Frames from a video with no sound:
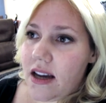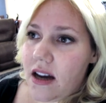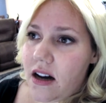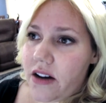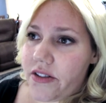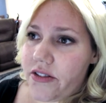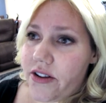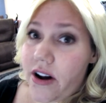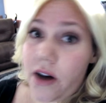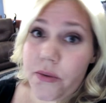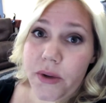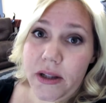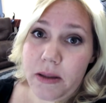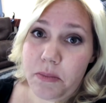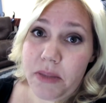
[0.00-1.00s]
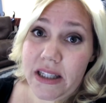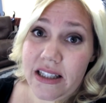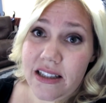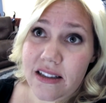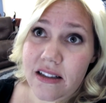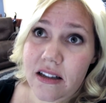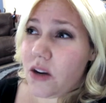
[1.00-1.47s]
Uh, they're not really
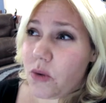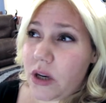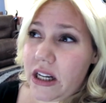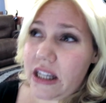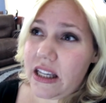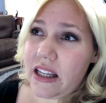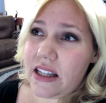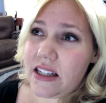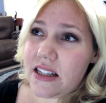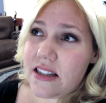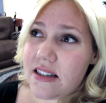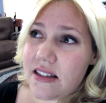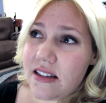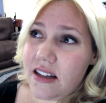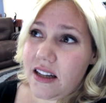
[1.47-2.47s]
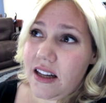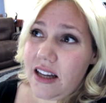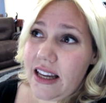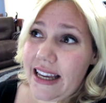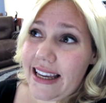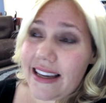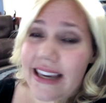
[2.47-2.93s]
big. When it hits,
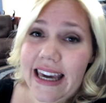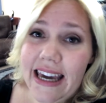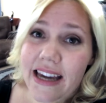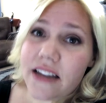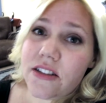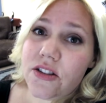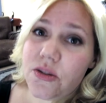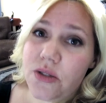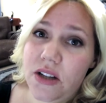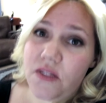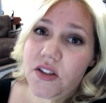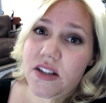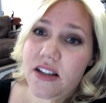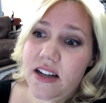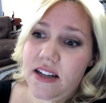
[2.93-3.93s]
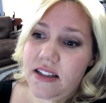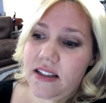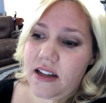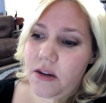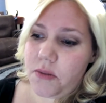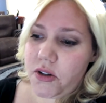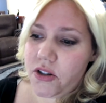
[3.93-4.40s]
it can do devastating
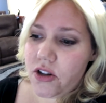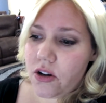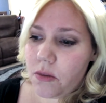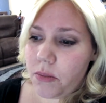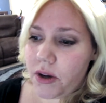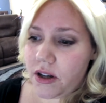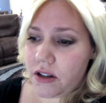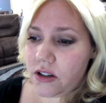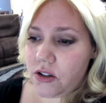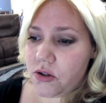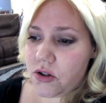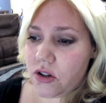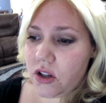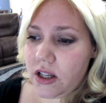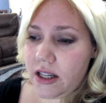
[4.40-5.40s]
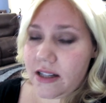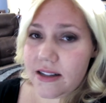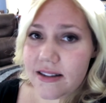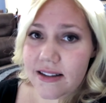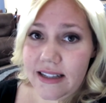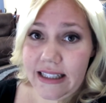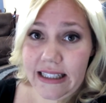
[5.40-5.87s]
damage, but usually it
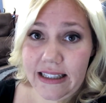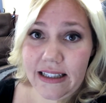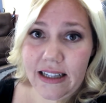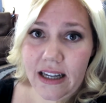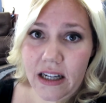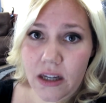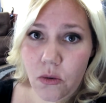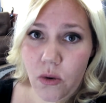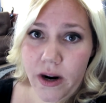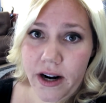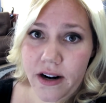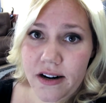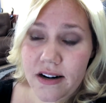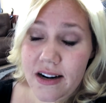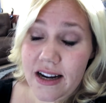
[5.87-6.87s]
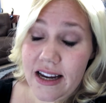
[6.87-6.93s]
doesn't hit anywhere.